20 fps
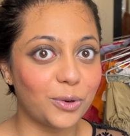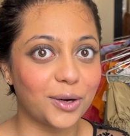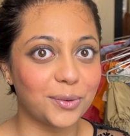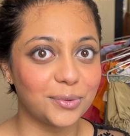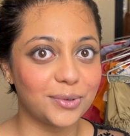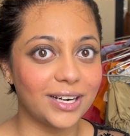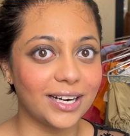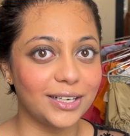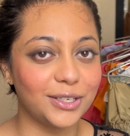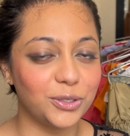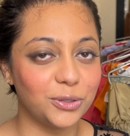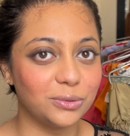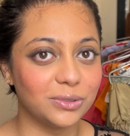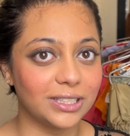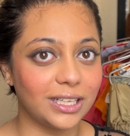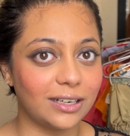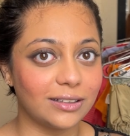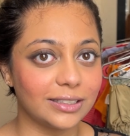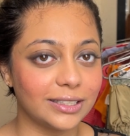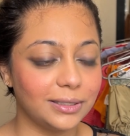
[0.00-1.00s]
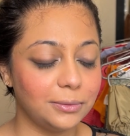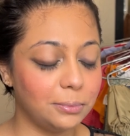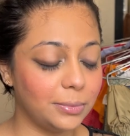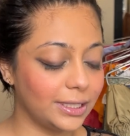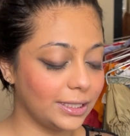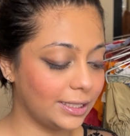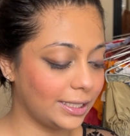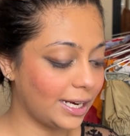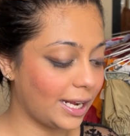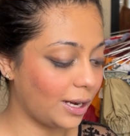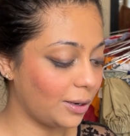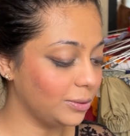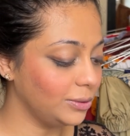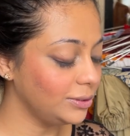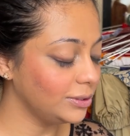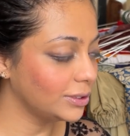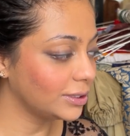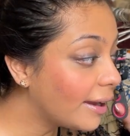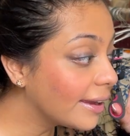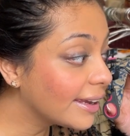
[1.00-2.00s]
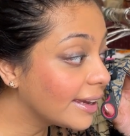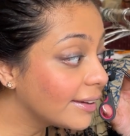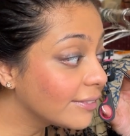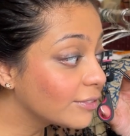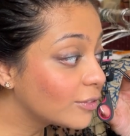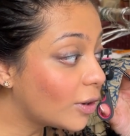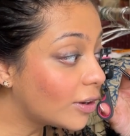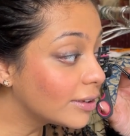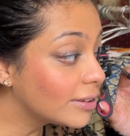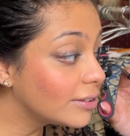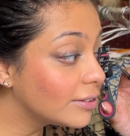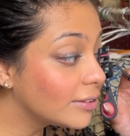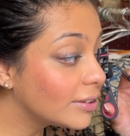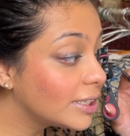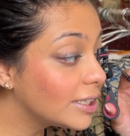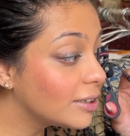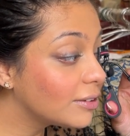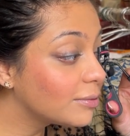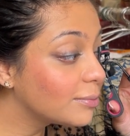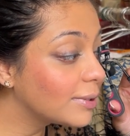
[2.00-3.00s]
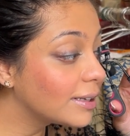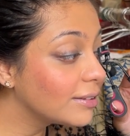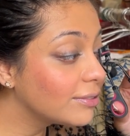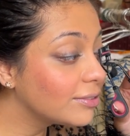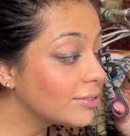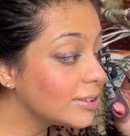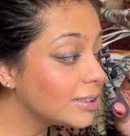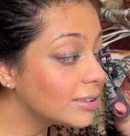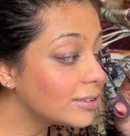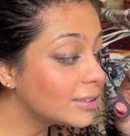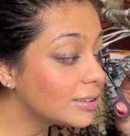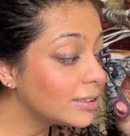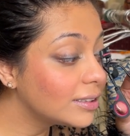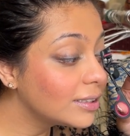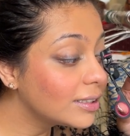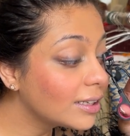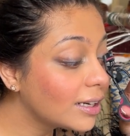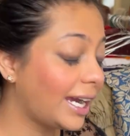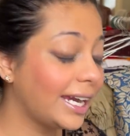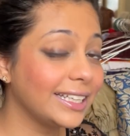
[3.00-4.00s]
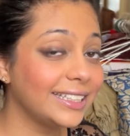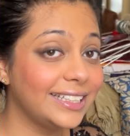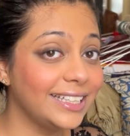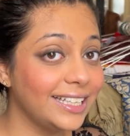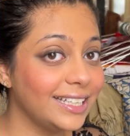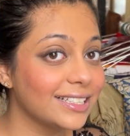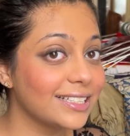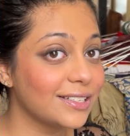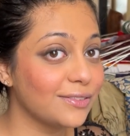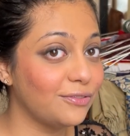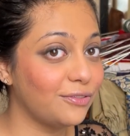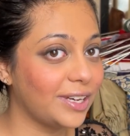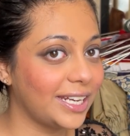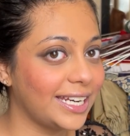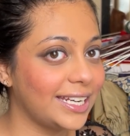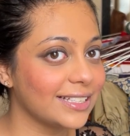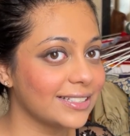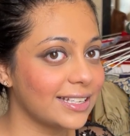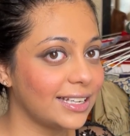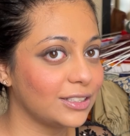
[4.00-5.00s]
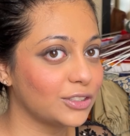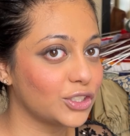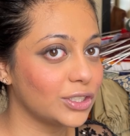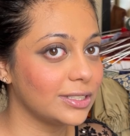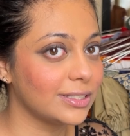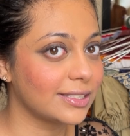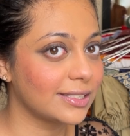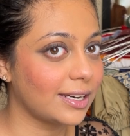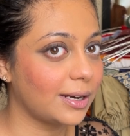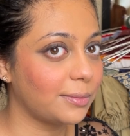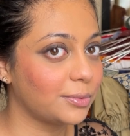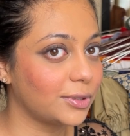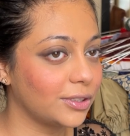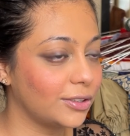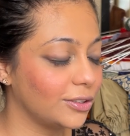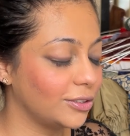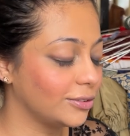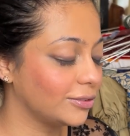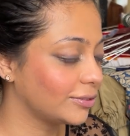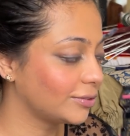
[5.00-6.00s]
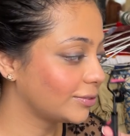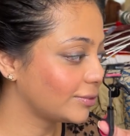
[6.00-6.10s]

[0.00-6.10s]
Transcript: What would I do without it? But now I have gotten rid of my fear. I think it's a very essential step to do.